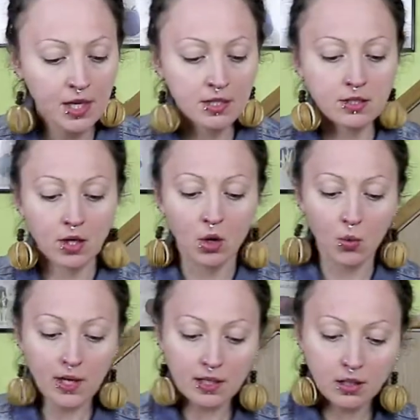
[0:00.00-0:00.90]
So
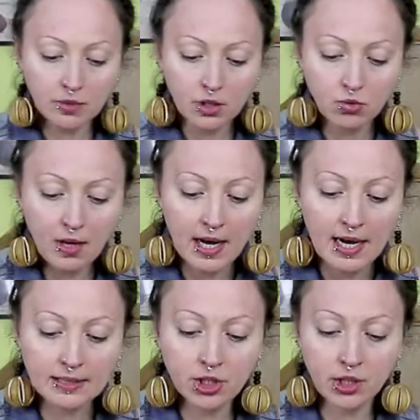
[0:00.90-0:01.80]
we are going to
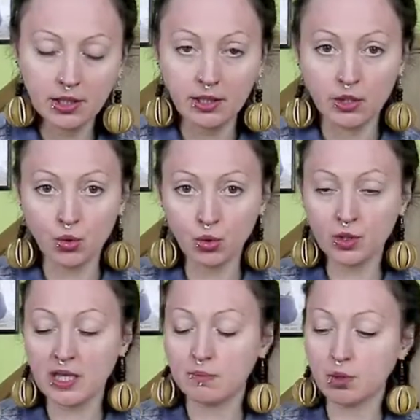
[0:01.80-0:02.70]
add 2
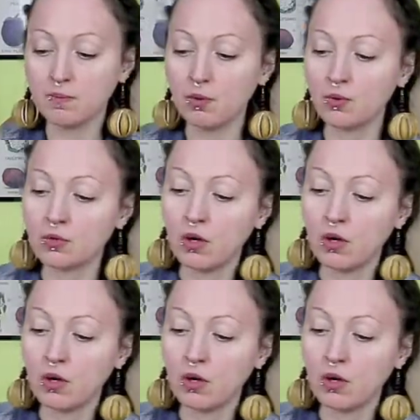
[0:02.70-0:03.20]
tablespoons